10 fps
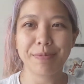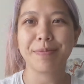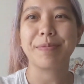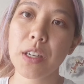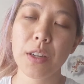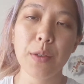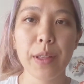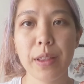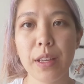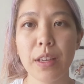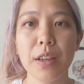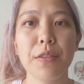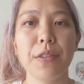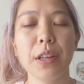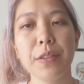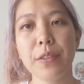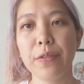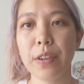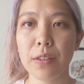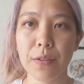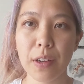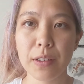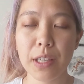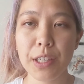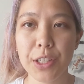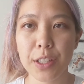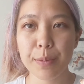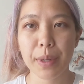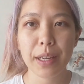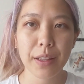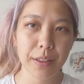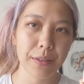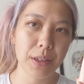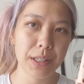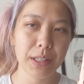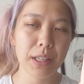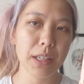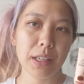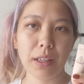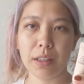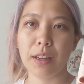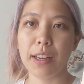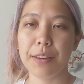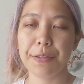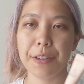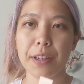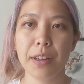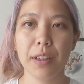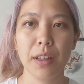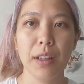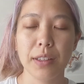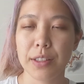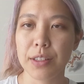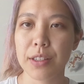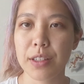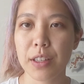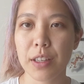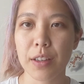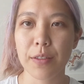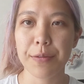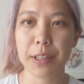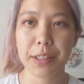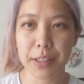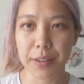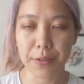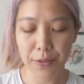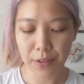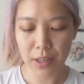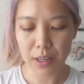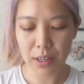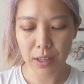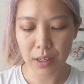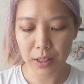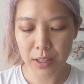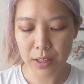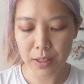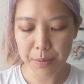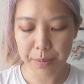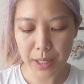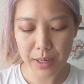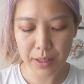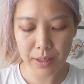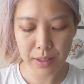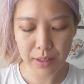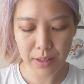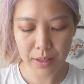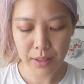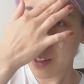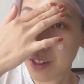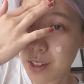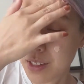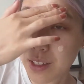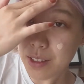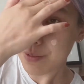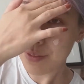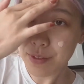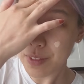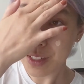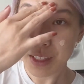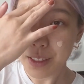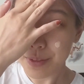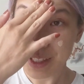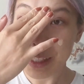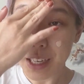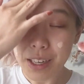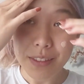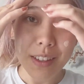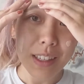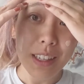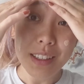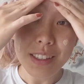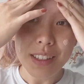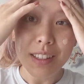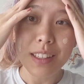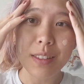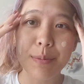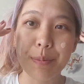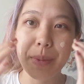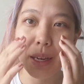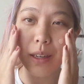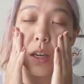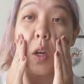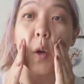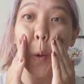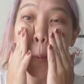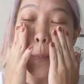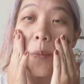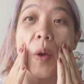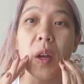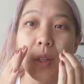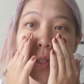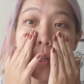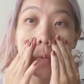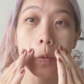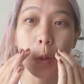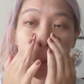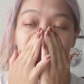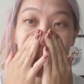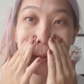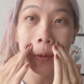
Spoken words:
Starting with the Velvet Fit Foundation by 3CE and Ivory, just to give myself a clean base. I'm a little bit tan right now, so this may not match completely.